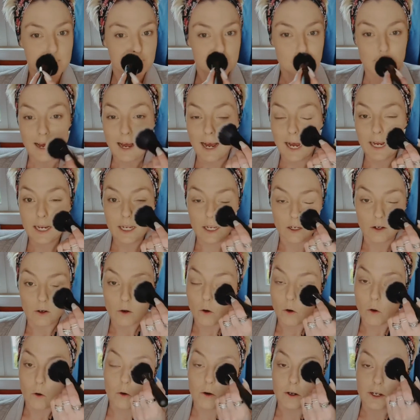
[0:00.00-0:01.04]
packing
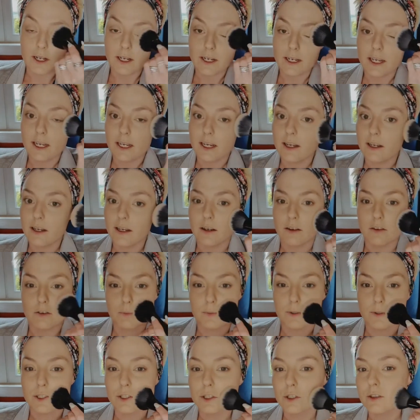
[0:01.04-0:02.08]
on in areas,
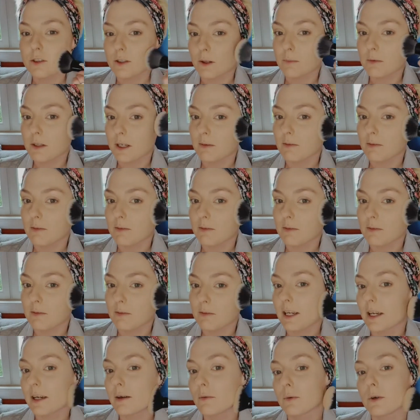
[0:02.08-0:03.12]
which is sometimes I get
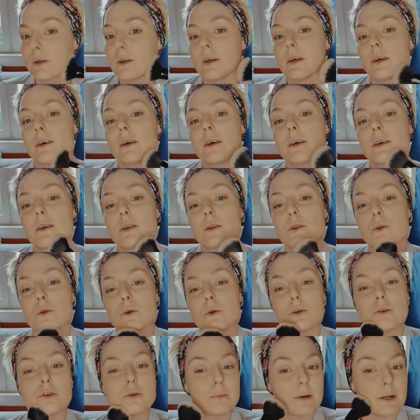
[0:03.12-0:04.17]
with
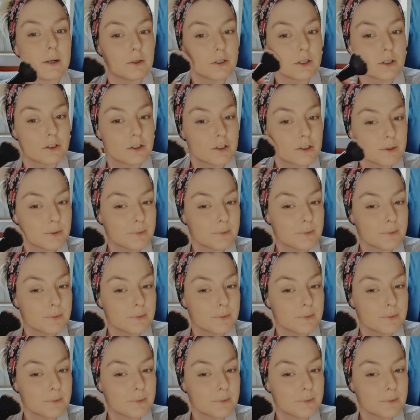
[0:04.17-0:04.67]
loose powders.